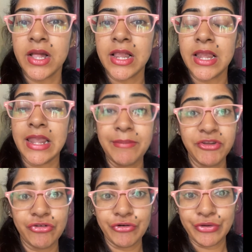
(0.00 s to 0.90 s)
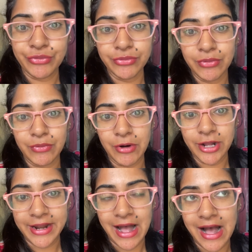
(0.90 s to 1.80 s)
let me show you
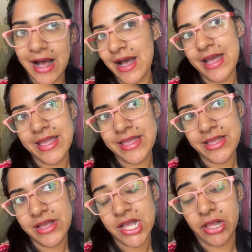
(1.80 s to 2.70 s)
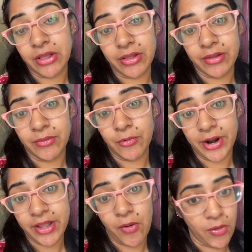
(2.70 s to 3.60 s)
what I
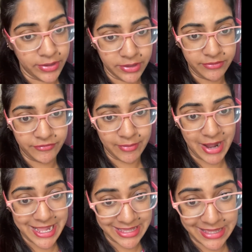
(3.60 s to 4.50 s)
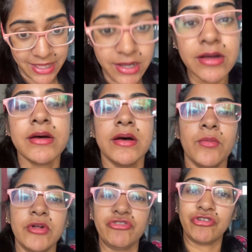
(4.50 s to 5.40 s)
ordered from IKEA,
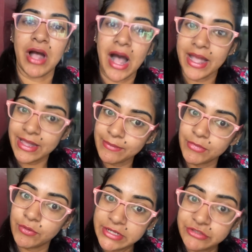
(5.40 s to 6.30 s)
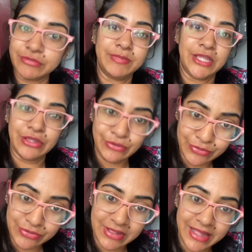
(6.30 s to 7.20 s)
which I am going to be
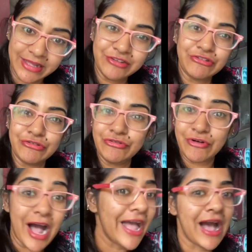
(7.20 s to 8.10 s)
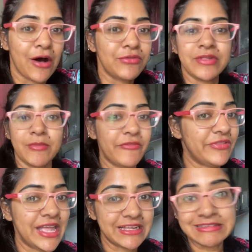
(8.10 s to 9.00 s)
using to dry out some of
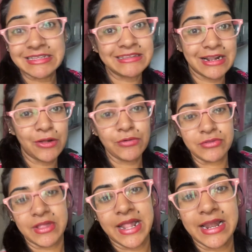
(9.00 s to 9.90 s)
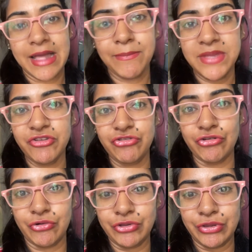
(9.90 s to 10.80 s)
the excess clothes. And let me
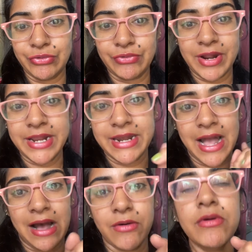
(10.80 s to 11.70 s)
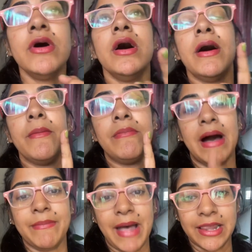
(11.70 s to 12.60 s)
show you right now
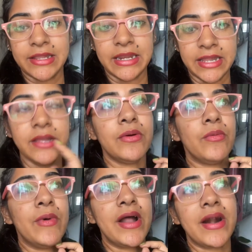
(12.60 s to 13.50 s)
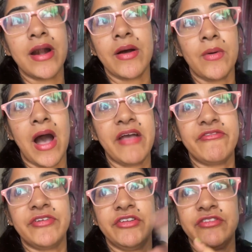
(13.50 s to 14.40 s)
my balcony where I
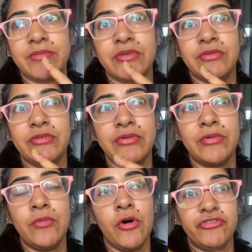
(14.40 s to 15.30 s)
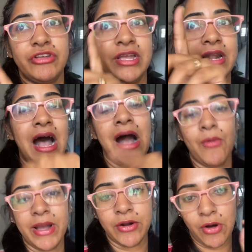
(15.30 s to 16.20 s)
finished up the washing and
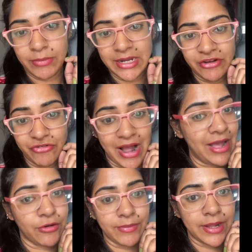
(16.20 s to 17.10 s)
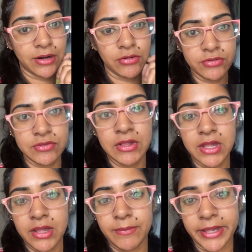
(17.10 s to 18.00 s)
how I normally dry out my clothes,
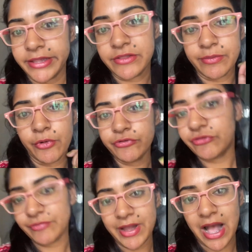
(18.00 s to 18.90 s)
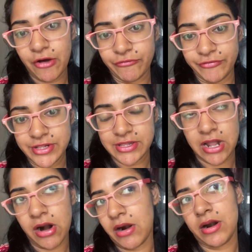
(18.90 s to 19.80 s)
because most of my outfits
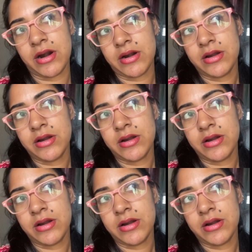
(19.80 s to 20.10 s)
are